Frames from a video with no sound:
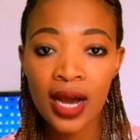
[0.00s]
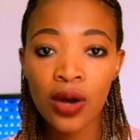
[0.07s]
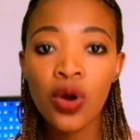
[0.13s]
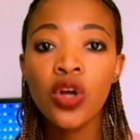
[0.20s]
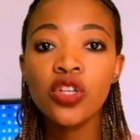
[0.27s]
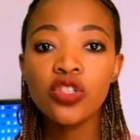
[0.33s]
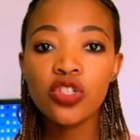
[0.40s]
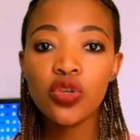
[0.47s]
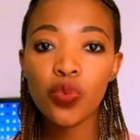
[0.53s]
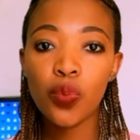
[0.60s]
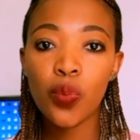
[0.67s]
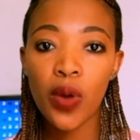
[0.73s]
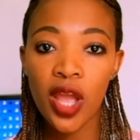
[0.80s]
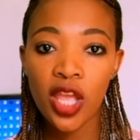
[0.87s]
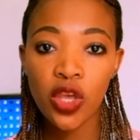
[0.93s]
now to
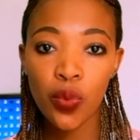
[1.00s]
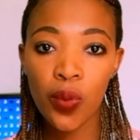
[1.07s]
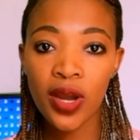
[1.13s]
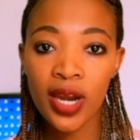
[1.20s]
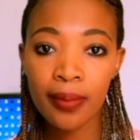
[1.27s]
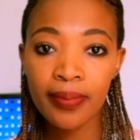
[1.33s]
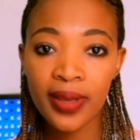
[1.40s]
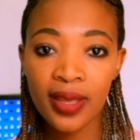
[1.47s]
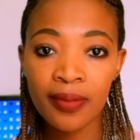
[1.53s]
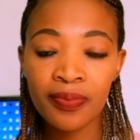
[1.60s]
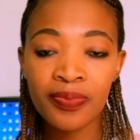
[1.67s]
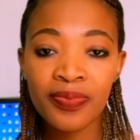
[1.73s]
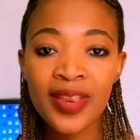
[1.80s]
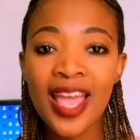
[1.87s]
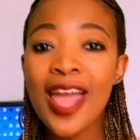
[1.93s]
where you want to
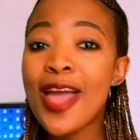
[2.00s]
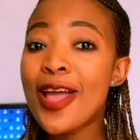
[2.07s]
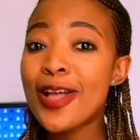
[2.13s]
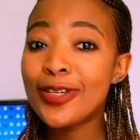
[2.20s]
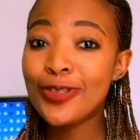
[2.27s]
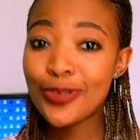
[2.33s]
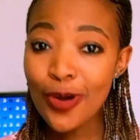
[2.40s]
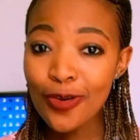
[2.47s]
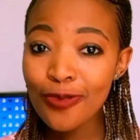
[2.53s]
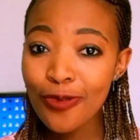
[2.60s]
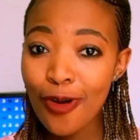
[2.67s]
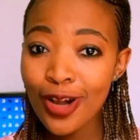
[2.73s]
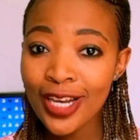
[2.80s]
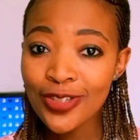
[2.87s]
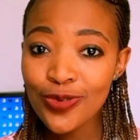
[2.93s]
be. Don't
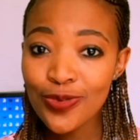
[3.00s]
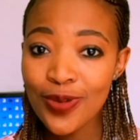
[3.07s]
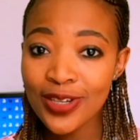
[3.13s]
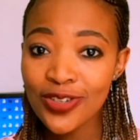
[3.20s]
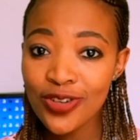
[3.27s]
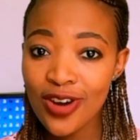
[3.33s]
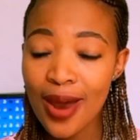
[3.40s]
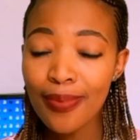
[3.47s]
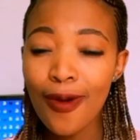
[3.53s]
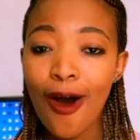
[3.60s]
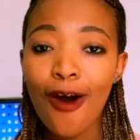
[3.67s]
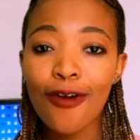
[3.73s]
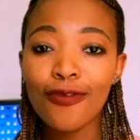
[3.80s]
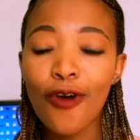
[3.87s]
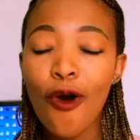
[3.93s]
fall into a trap
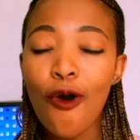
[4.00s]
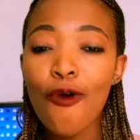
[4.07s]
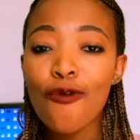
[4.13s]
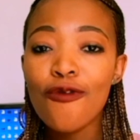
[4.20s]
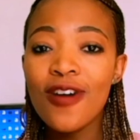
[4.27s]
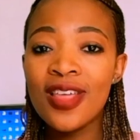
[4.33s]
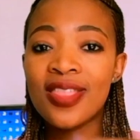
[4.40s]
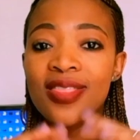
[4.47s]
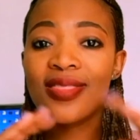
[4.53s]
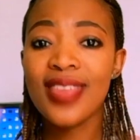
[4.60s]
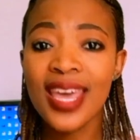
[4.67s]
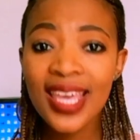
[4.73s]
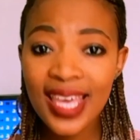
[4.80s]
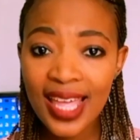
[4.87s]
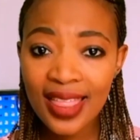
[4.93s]
of
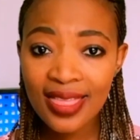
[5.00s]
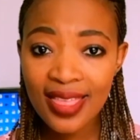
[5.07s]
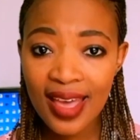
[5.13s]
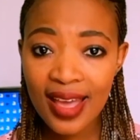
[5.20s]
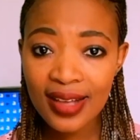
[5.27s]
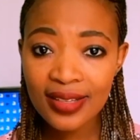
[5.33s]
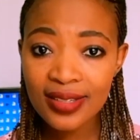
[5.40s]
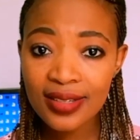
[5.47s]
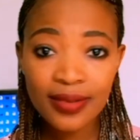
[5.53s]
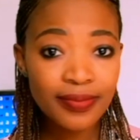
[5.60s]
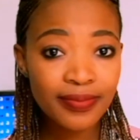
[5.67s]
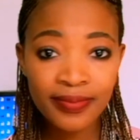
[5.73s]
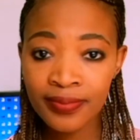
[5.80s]
overthinking things.